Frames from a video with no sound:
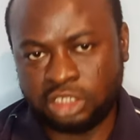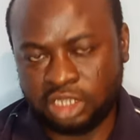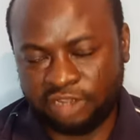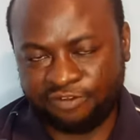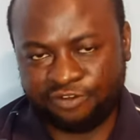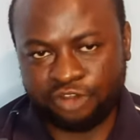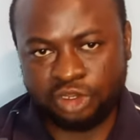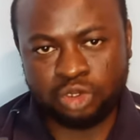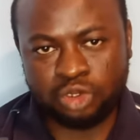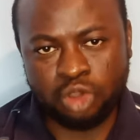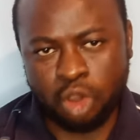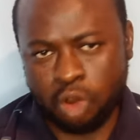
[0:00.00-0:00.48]

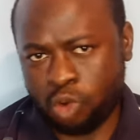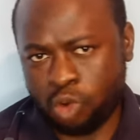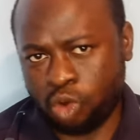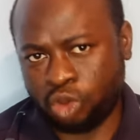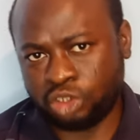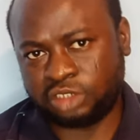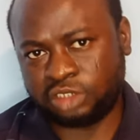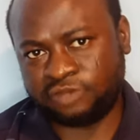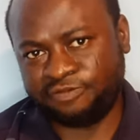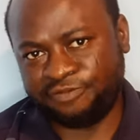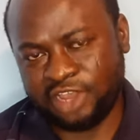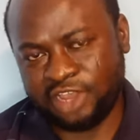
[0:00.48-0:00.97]
The video
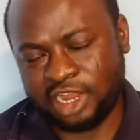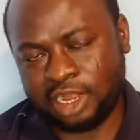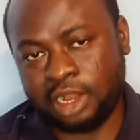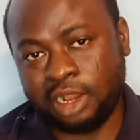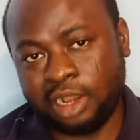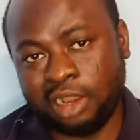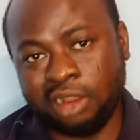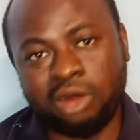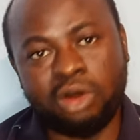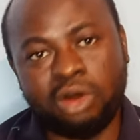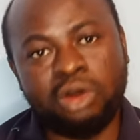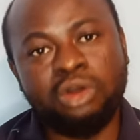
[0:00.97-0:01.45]
was
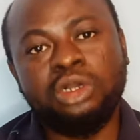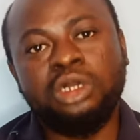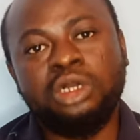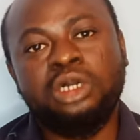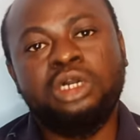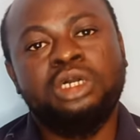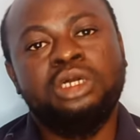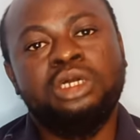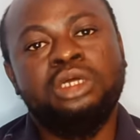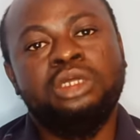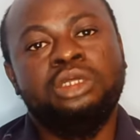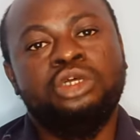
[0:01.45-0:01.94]
very
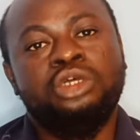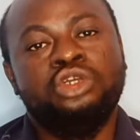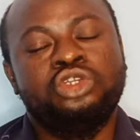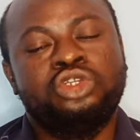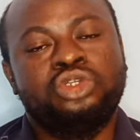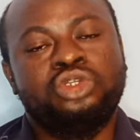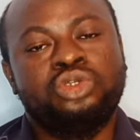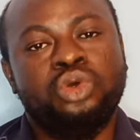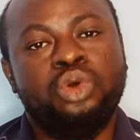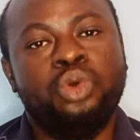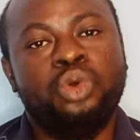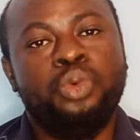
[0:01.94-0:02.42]
long,
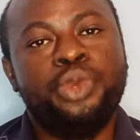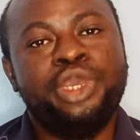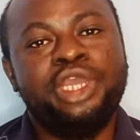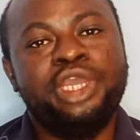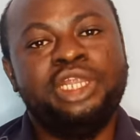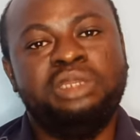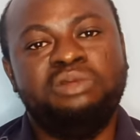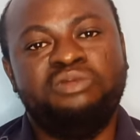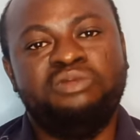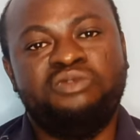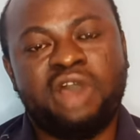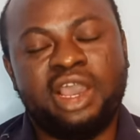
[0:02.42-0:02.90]
so
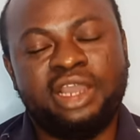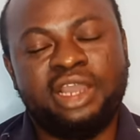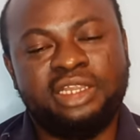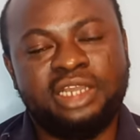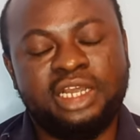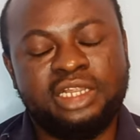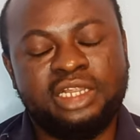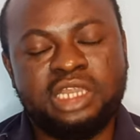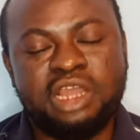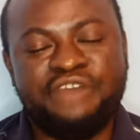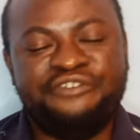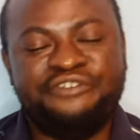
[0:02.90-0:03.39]
we
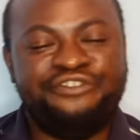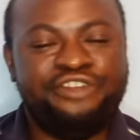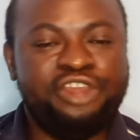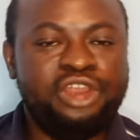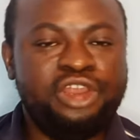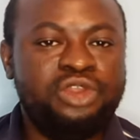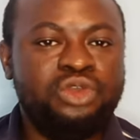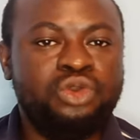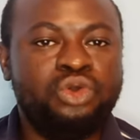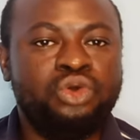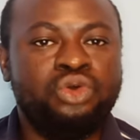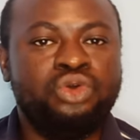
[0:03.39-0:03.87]
divided the
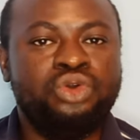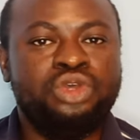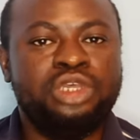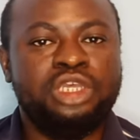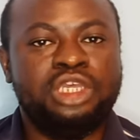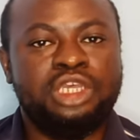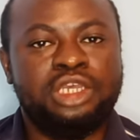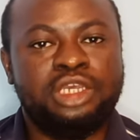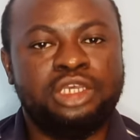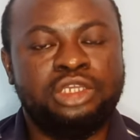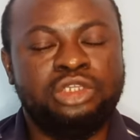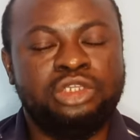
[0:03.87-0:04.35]

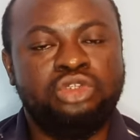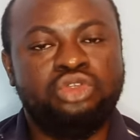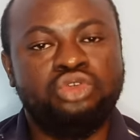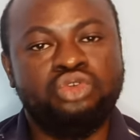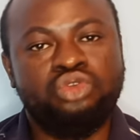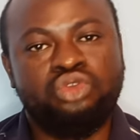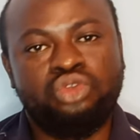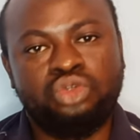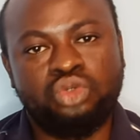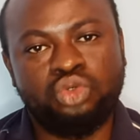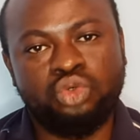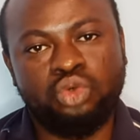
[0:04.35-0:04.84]
video
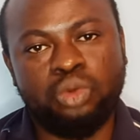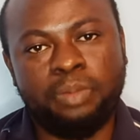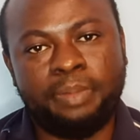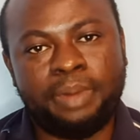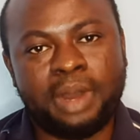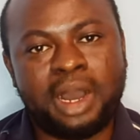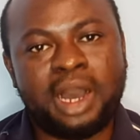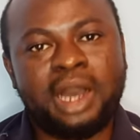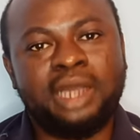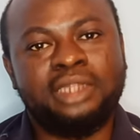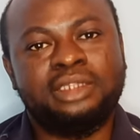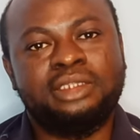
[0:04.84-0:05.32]
into two
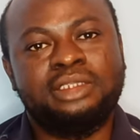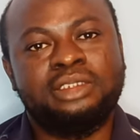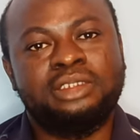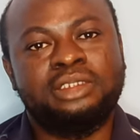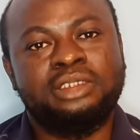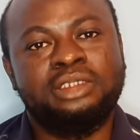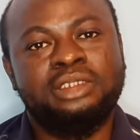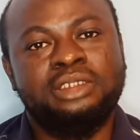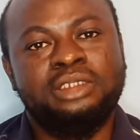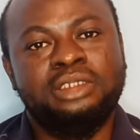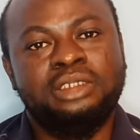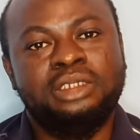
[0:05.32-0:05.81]

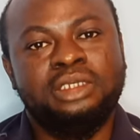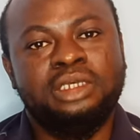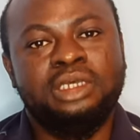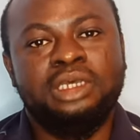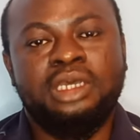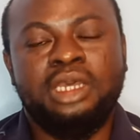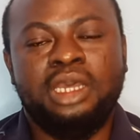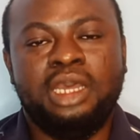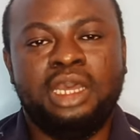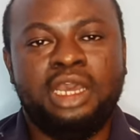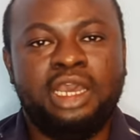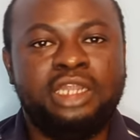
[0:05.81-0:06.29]
parts.
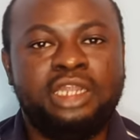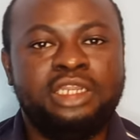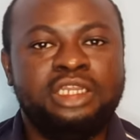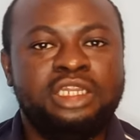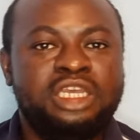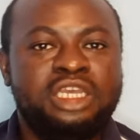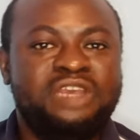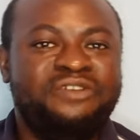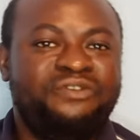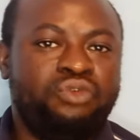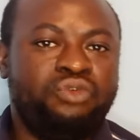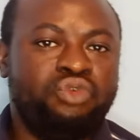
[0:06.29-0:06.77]

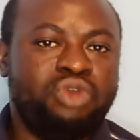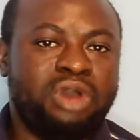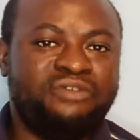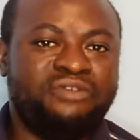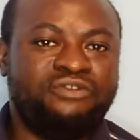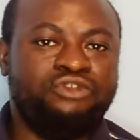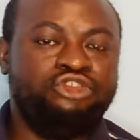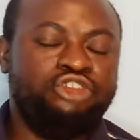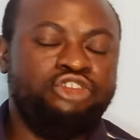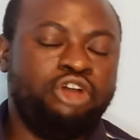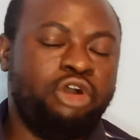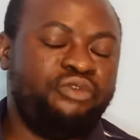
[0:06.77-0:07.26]
And if you
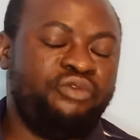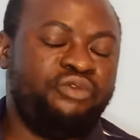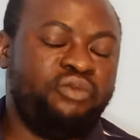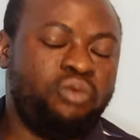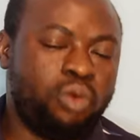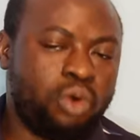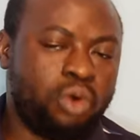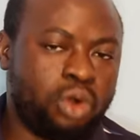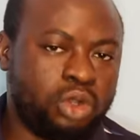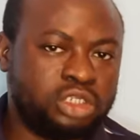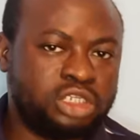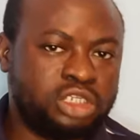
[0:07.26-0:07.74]
have
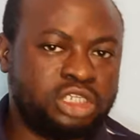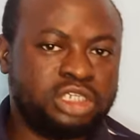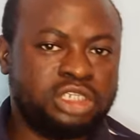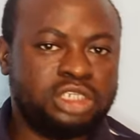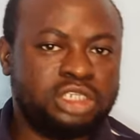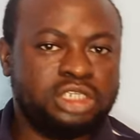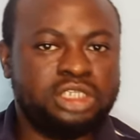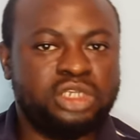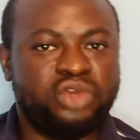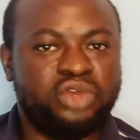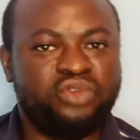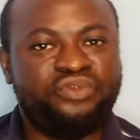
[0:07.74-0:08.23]
not
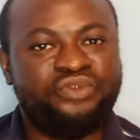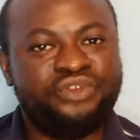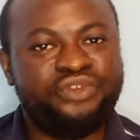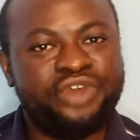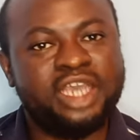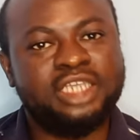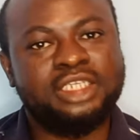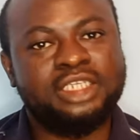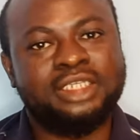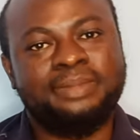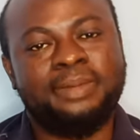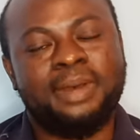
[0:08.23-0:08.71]
watched the
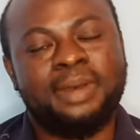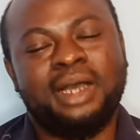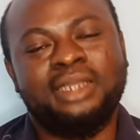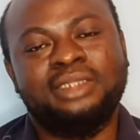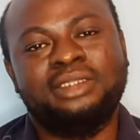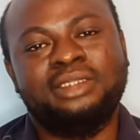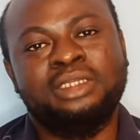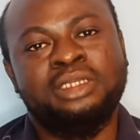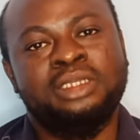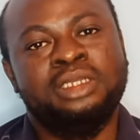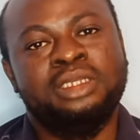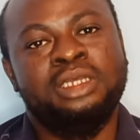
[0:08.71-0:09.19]
first
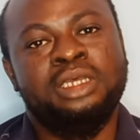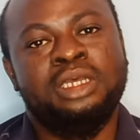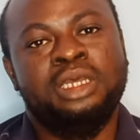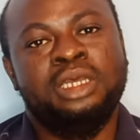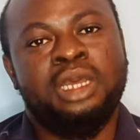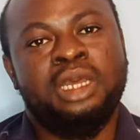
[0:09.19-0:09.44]
part,